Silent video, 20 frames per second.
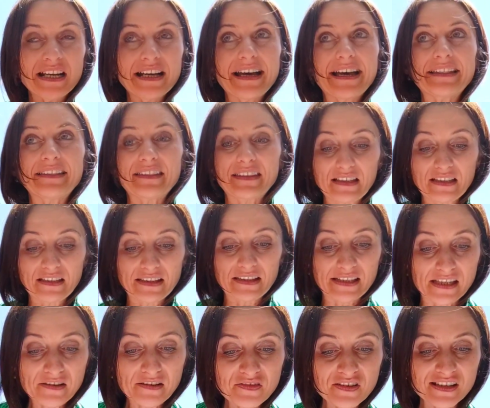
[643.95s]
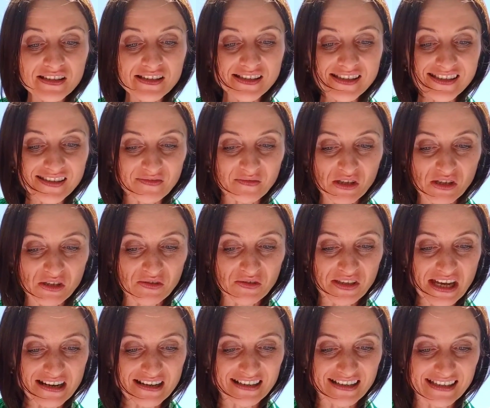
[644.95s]
And the difference with
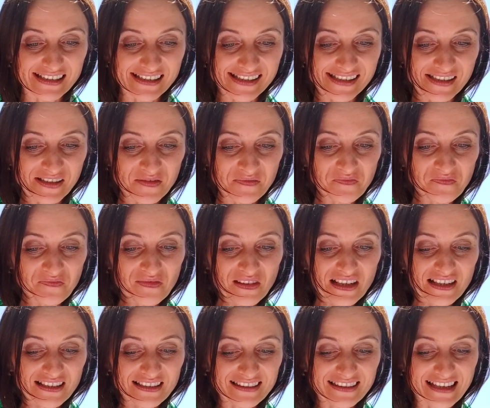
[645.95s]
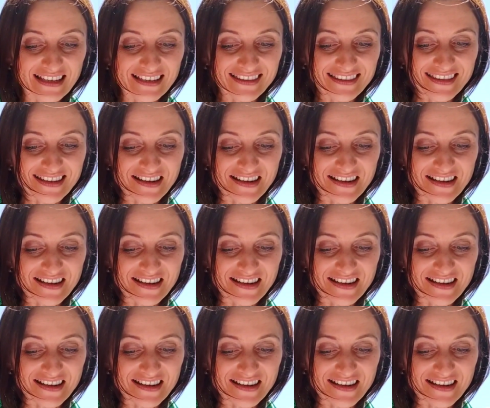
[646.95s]
doTERRA is that